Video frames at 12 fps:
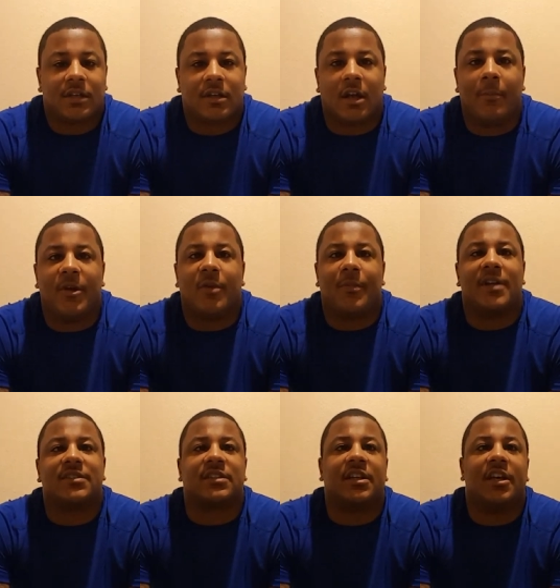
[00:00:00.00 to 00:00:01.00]
Coming up
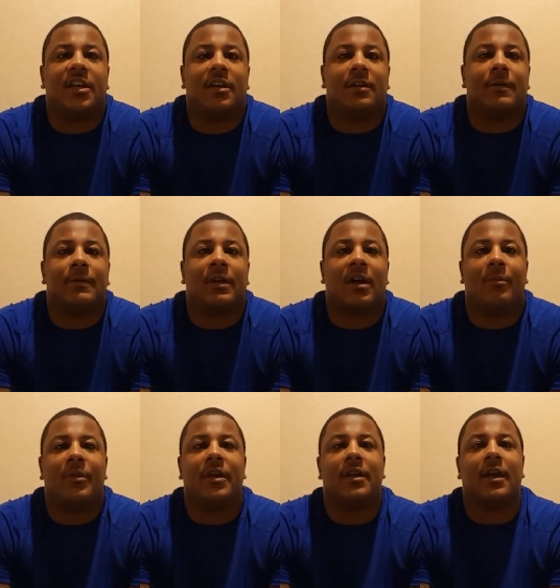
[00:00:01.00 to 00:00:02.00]
as a kid, know what I
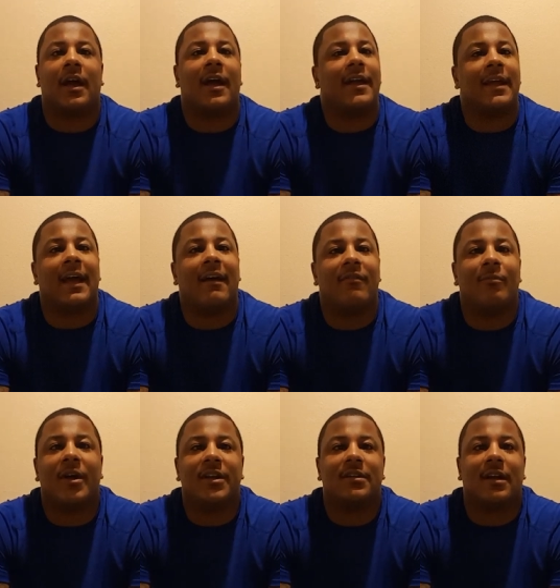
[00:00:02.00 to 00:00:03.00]
mean? I ain't have
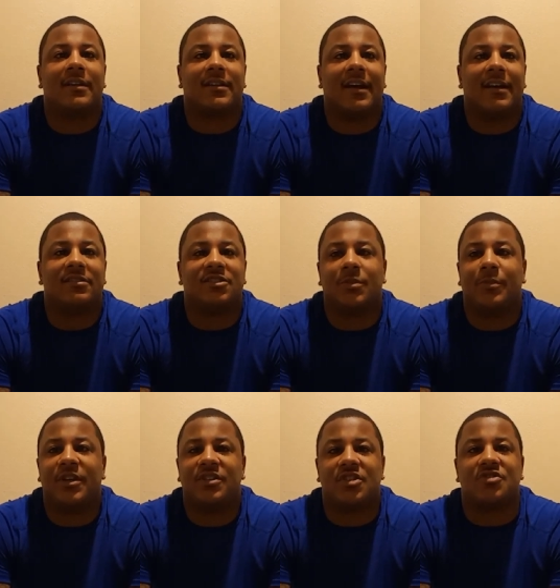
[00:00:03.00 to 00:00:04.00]
money like that to
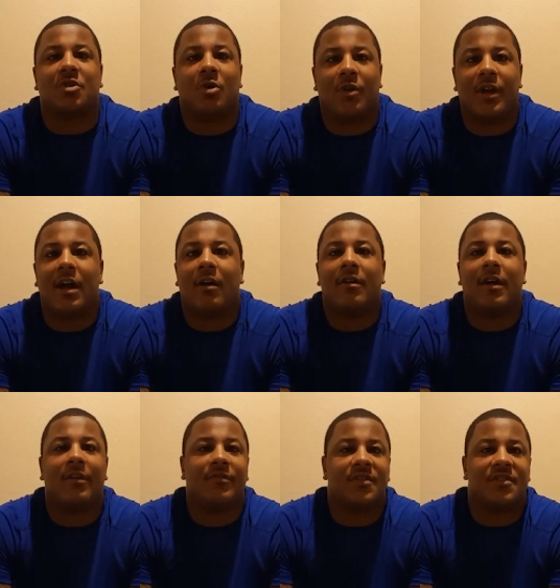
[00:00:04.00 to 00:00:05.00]
be just going out
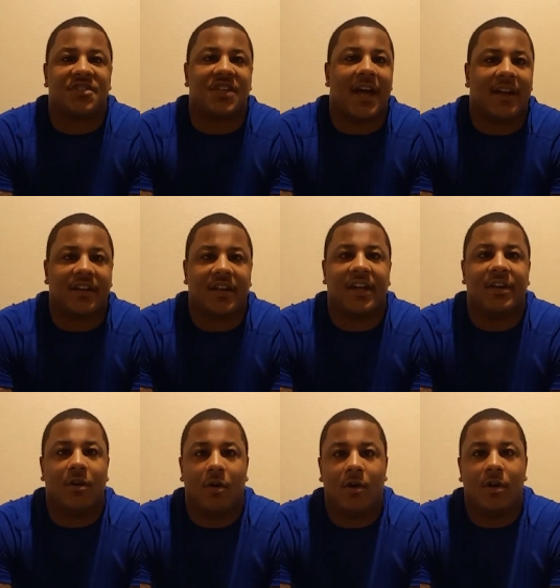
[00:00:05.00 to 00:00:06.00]
every Saturday
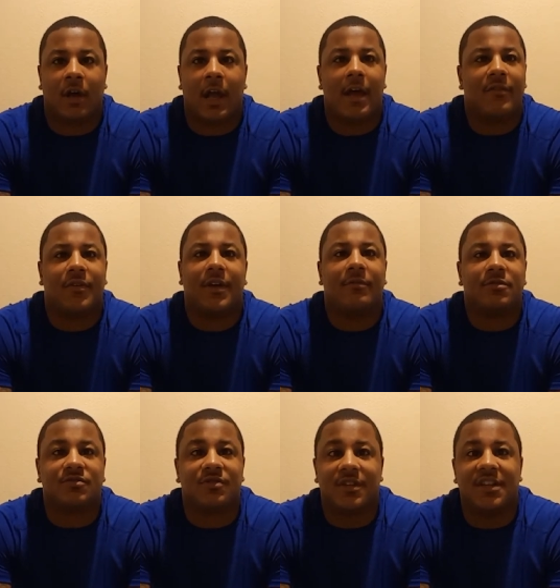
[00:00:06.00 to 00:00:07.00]
or however they was
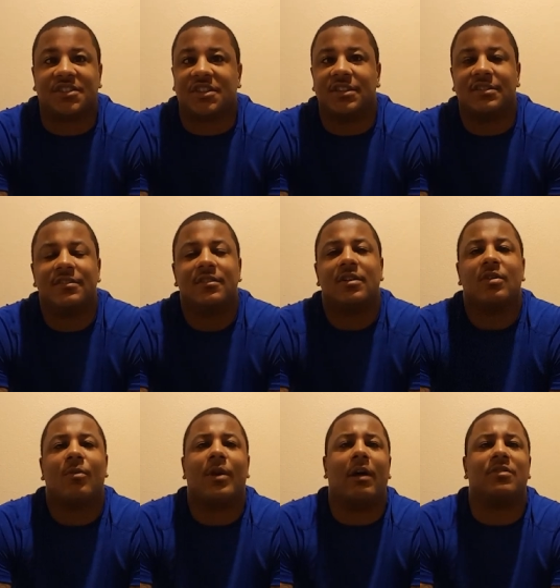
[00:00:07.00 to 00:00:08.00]
releasing
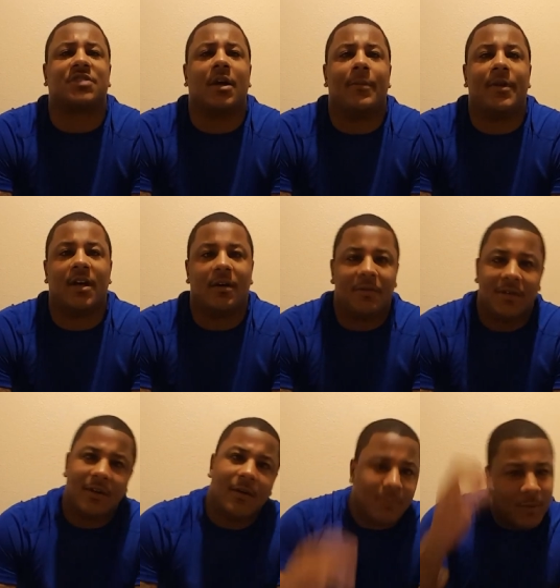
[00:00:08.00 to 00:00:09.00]
when I was coming
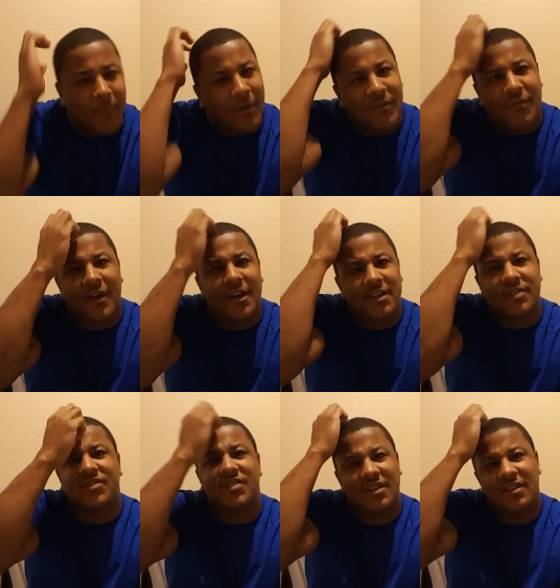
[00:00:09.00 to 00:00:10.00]
up. But my
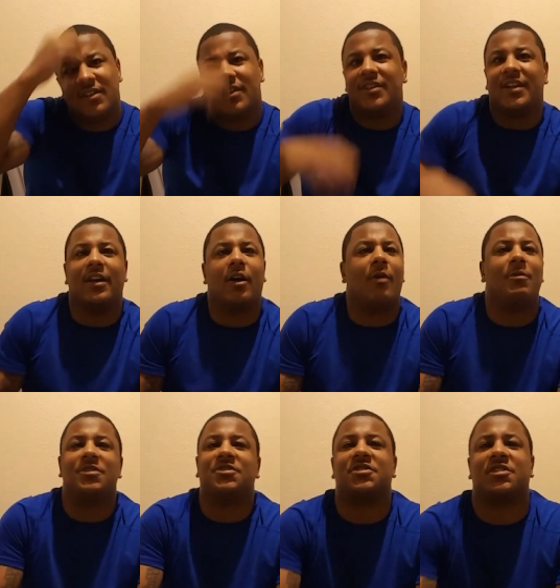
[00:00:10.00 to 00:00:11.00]
friends, they
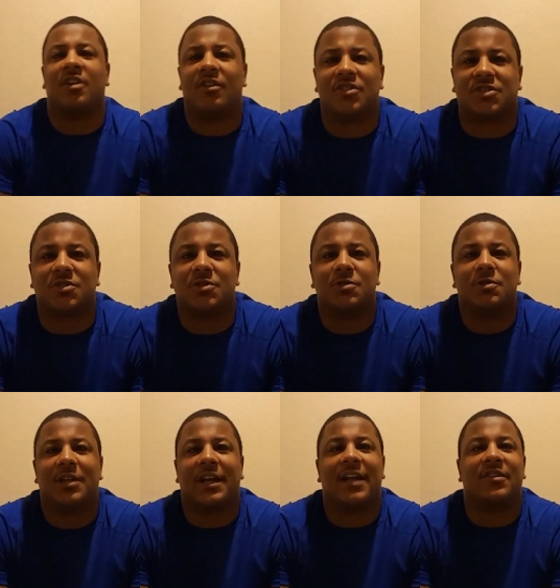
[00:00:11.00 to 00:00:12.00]
always used to come to school.
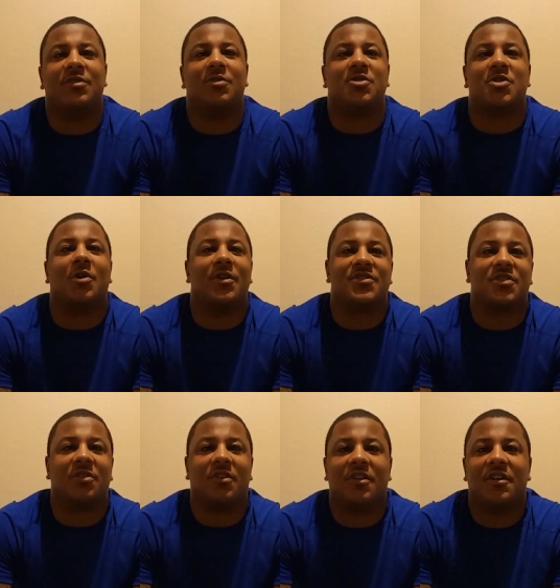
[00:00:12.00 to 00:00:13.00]
They got the new Jordans
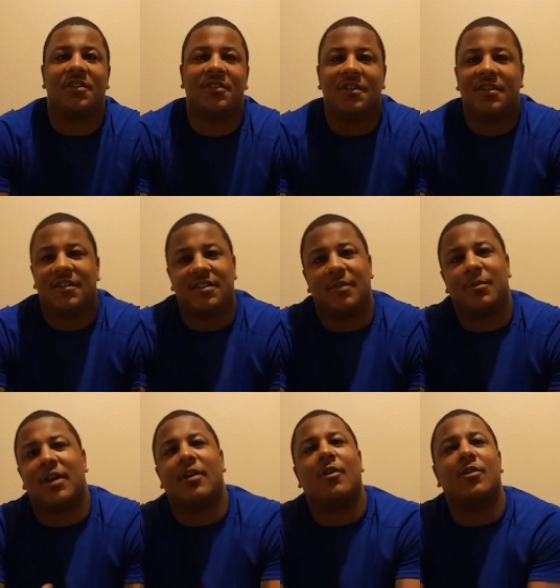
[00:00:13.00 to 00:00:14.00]
on. And I was
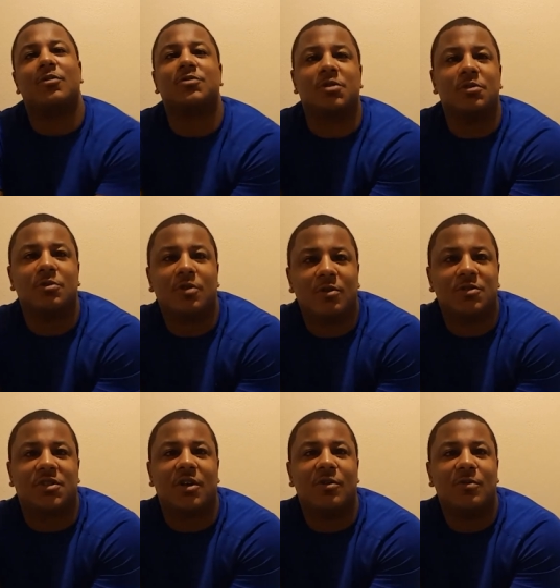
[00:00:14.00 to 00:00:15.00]
like, oh, those cool, those
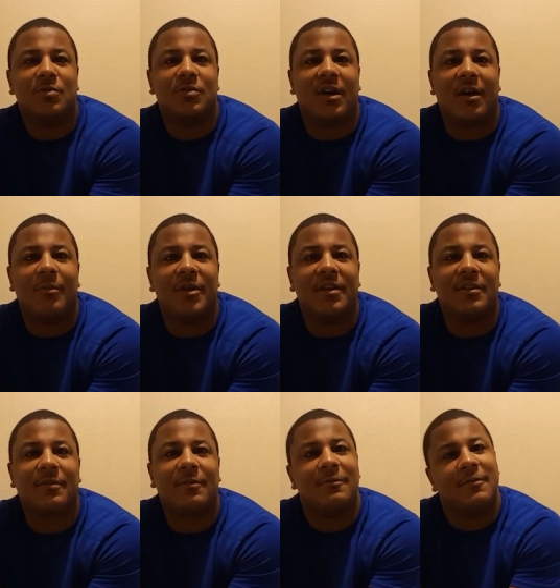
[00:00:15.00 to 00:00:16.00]
dope. Know what I mean?